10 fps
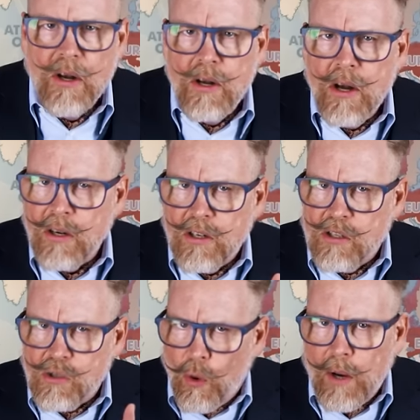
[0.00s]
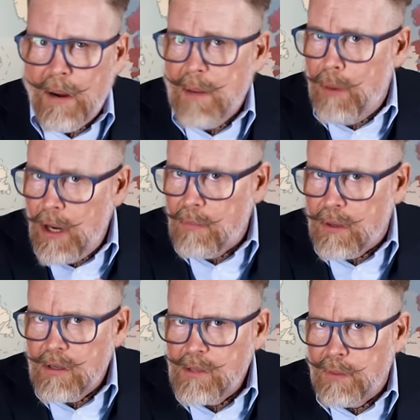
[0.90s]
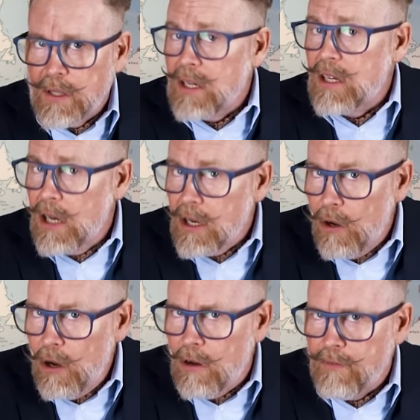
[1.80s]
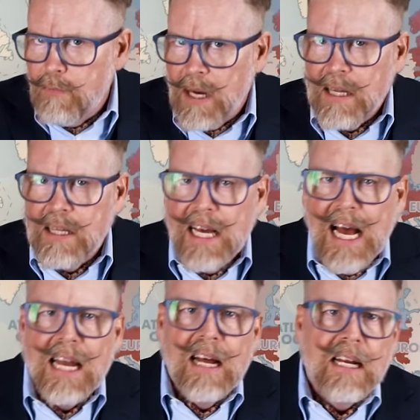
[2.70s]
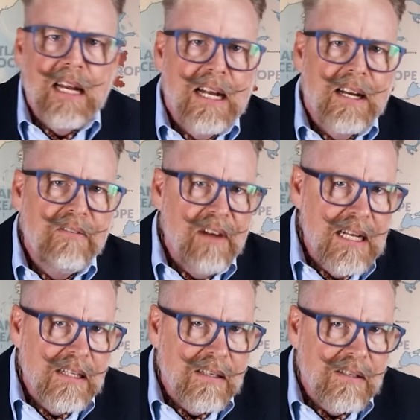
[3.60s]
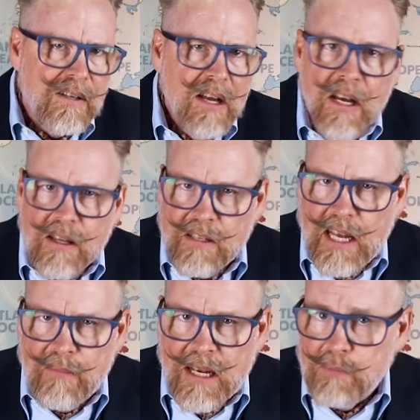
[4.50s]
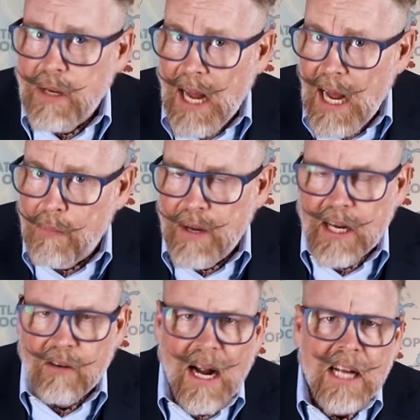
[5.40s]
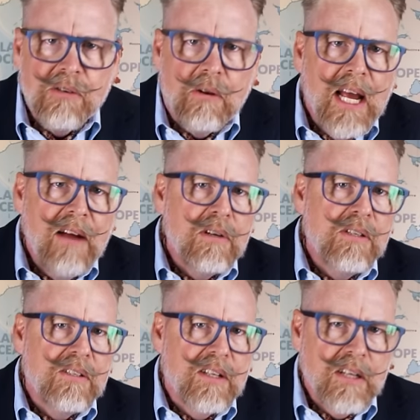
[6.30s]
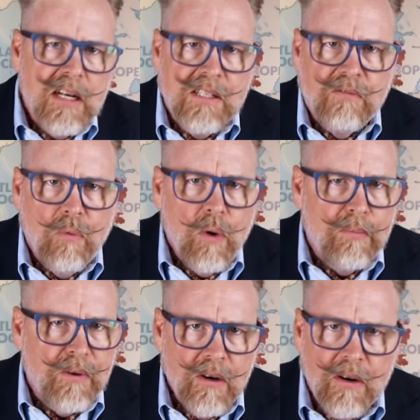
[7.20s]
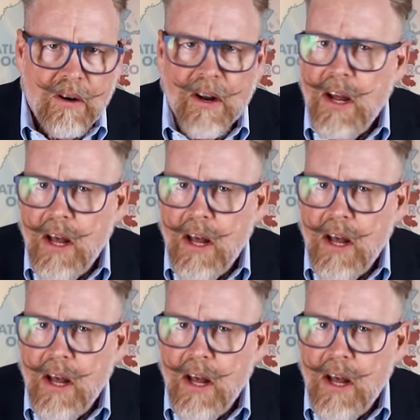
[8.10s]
Not destroyed by bombers, but cut off by the Allied land advances. The same has been happening gradually ever since the tides of war turned.